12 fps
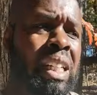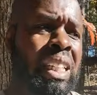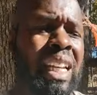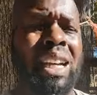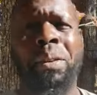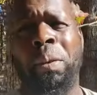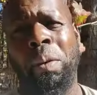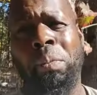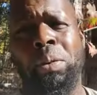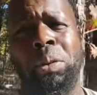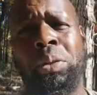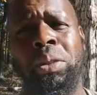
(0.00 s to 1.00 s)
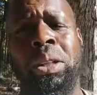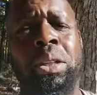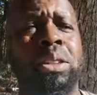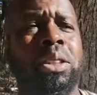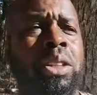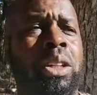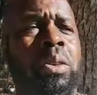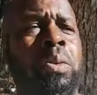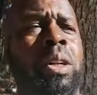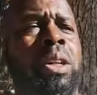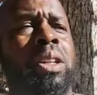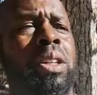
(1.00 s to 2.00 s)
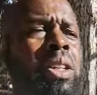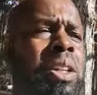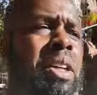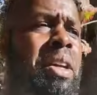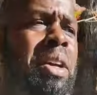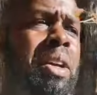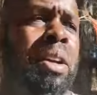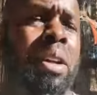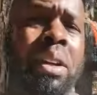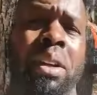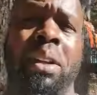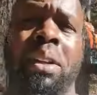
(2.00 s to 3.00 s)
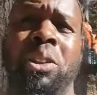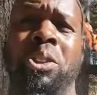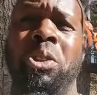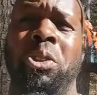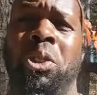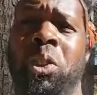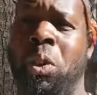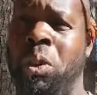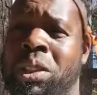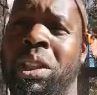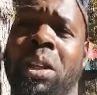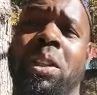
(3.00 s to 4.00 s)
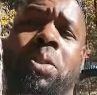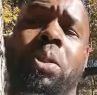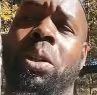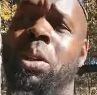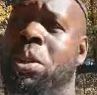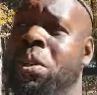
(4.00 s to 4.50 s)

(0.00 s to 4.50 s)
Yeah, do you remember three years ago where store shelves were